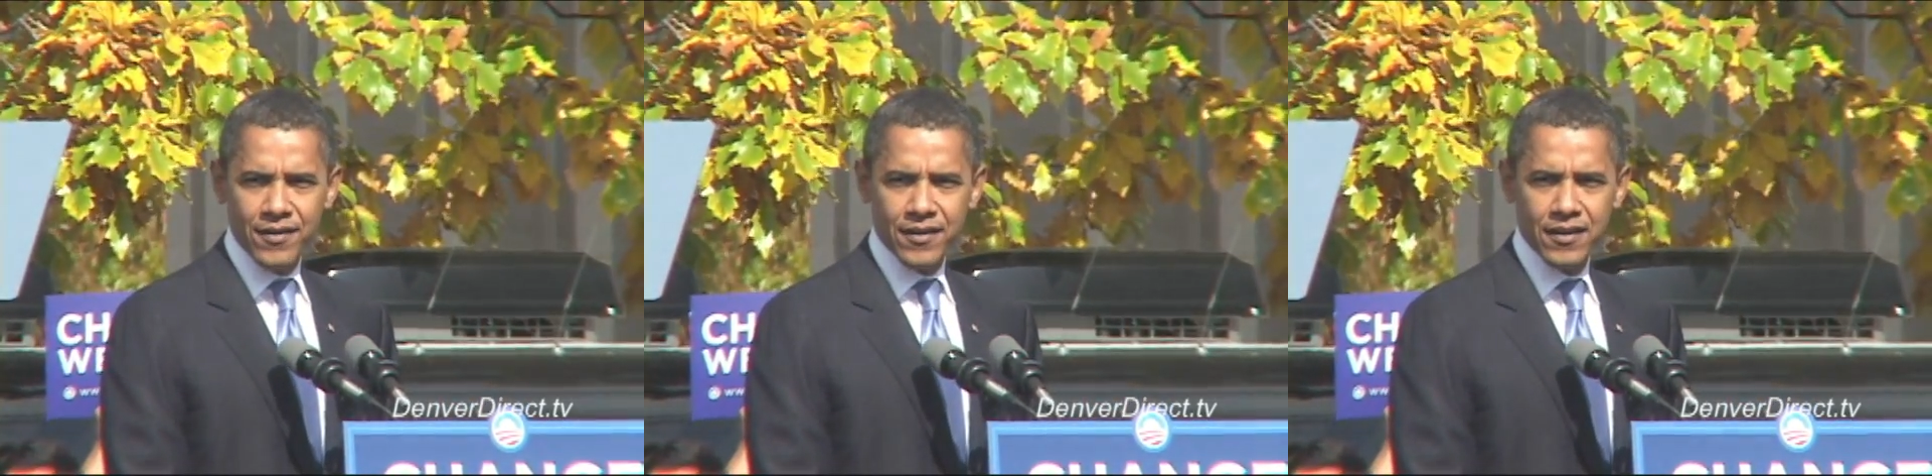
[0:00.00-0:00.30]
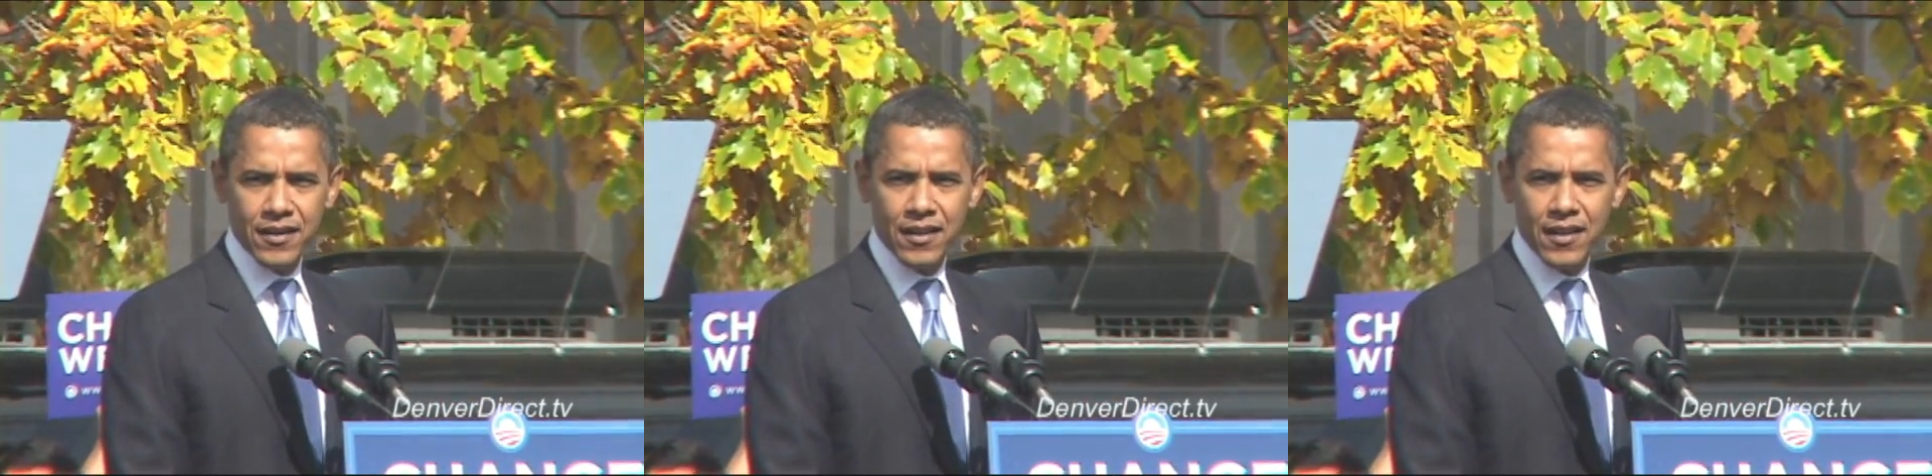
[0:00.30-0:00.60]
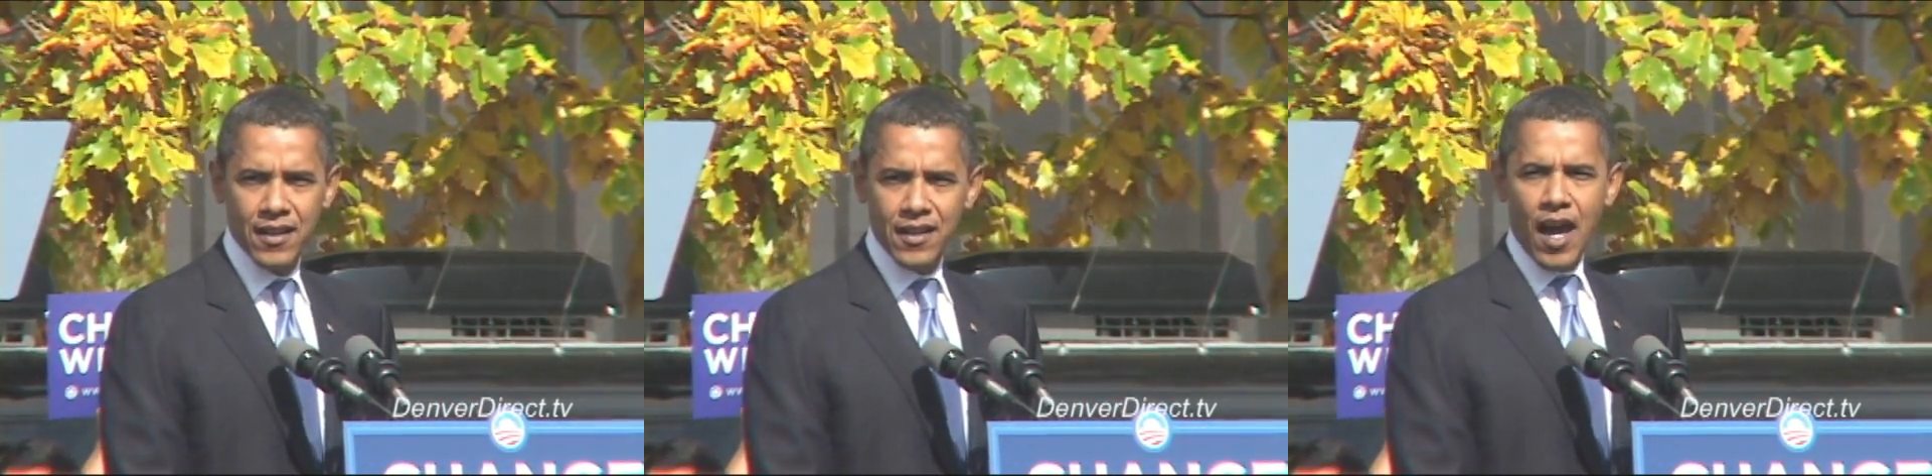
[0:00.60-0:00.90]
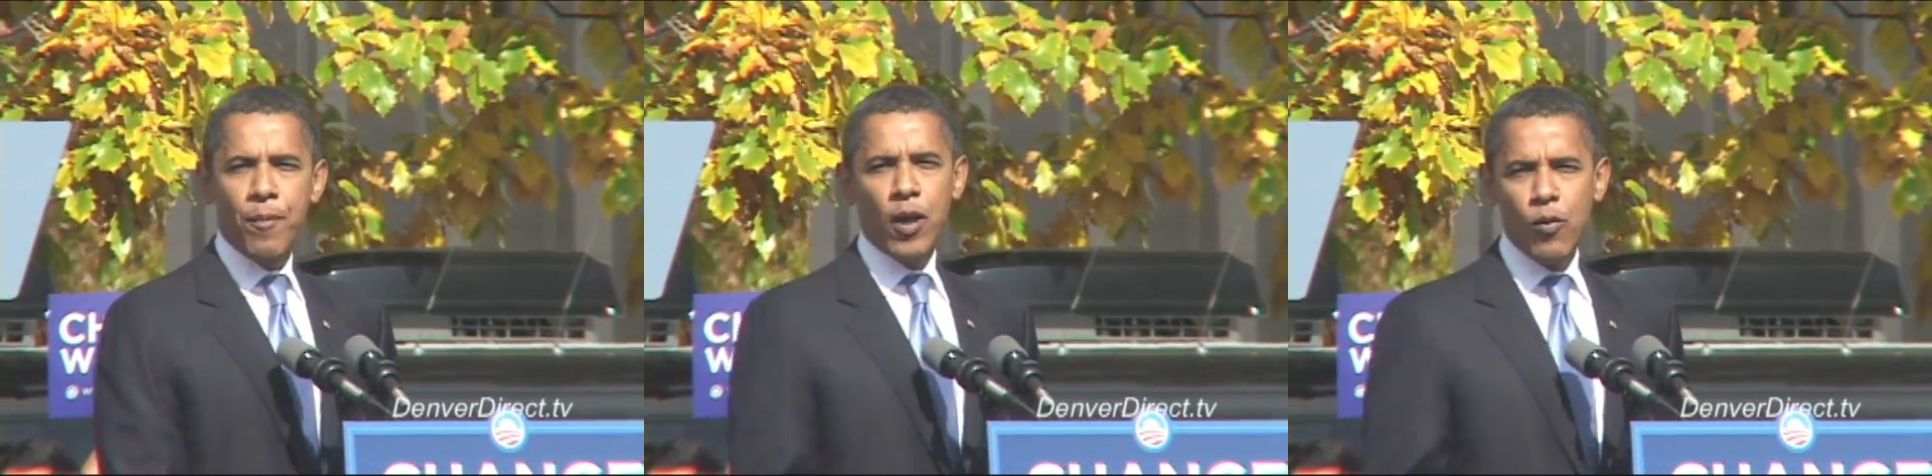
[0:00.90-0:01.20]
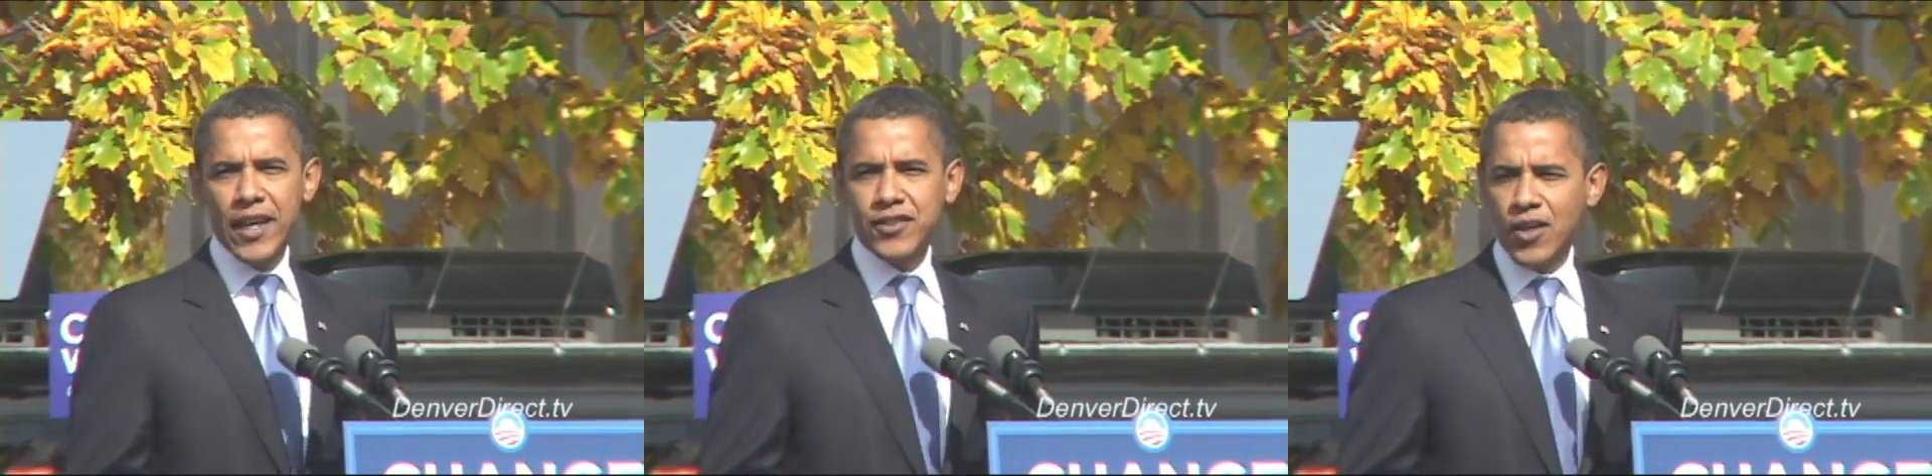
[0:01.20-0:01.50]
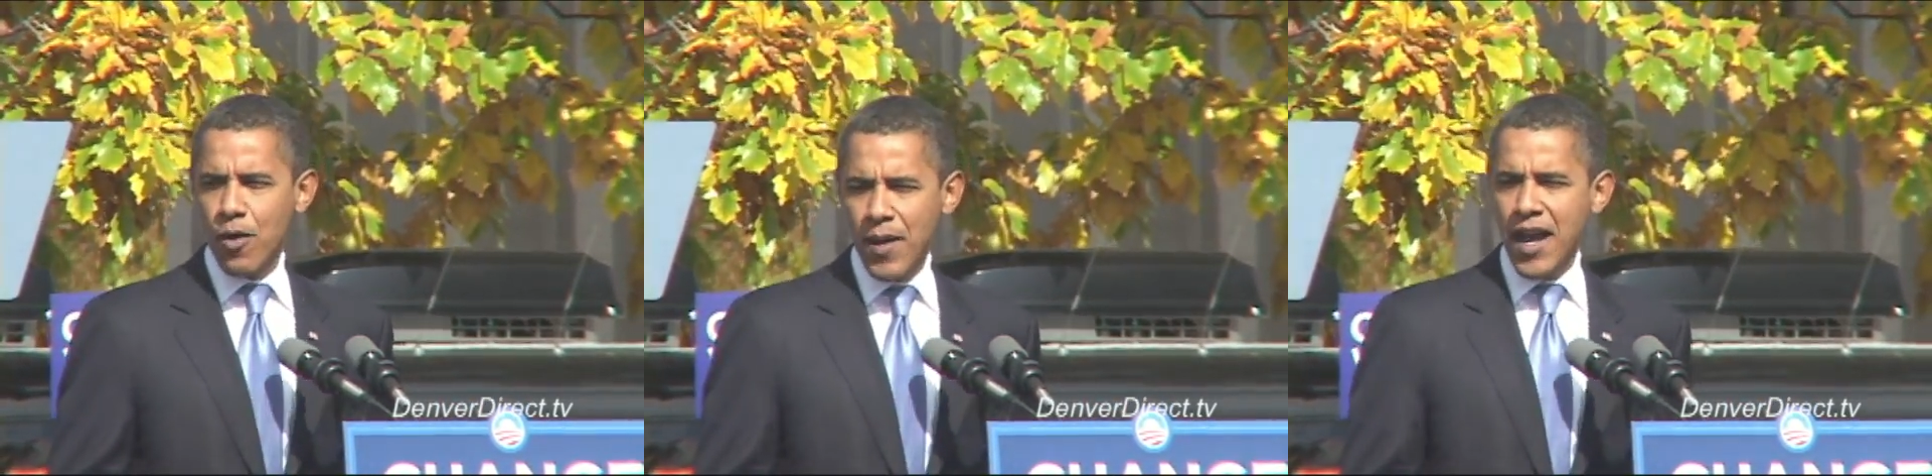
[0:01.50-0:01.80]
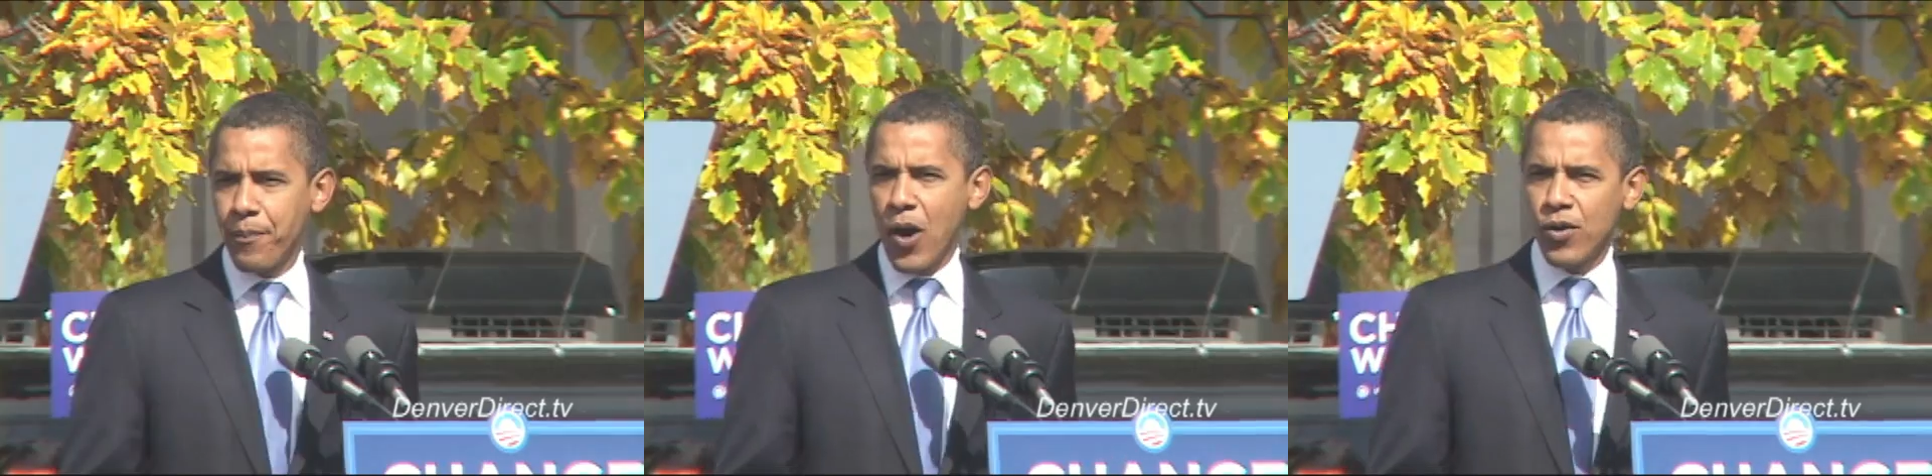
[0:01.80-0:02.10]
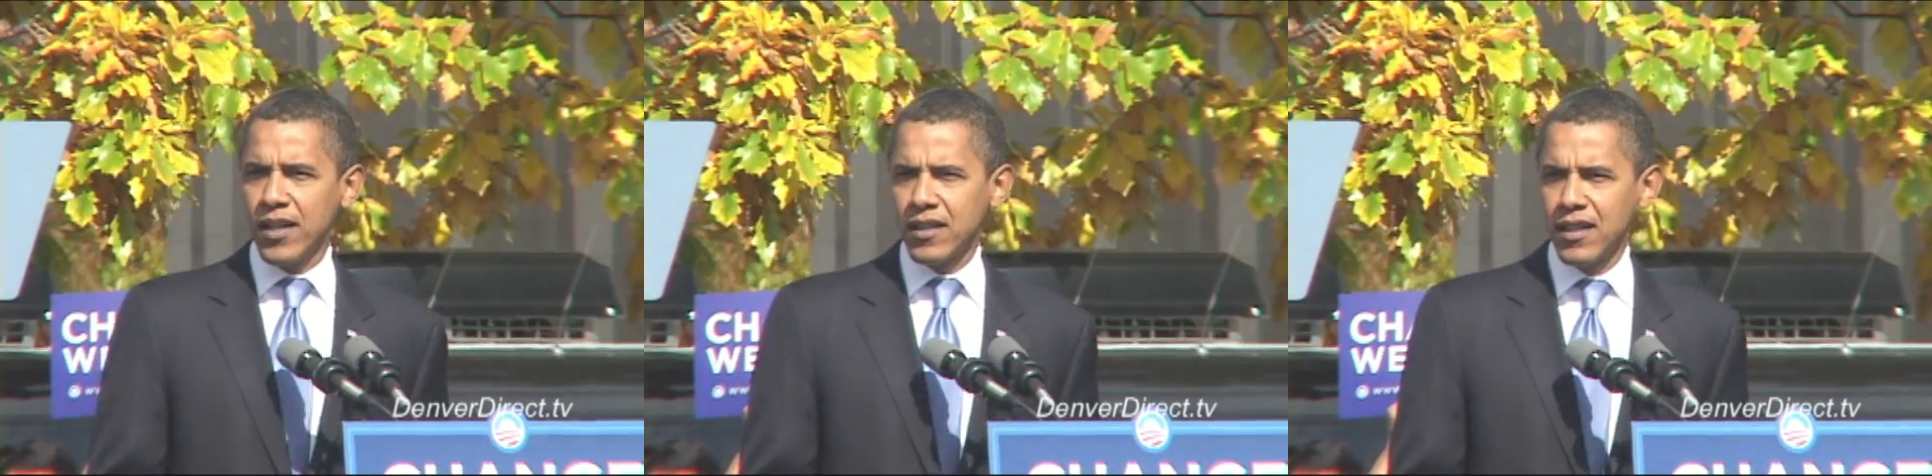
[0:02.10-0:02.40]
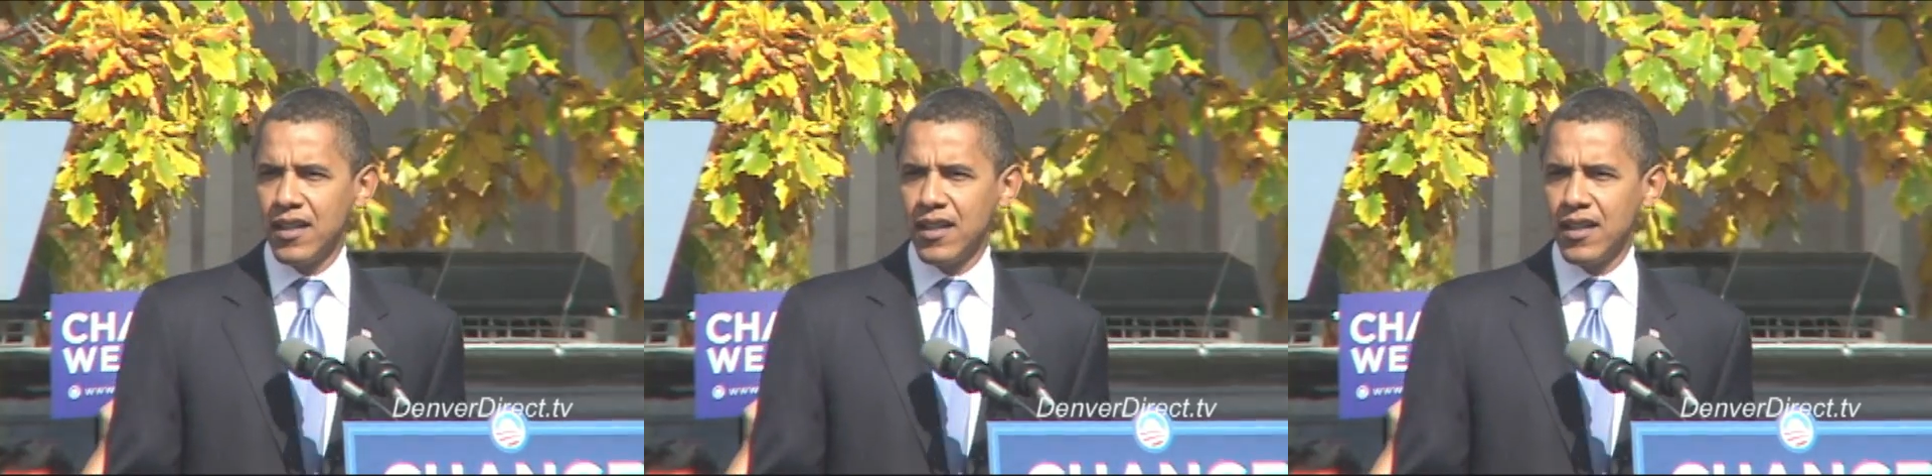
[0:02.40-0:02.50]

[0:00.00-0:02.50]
A couple of weeks ago, my opponent's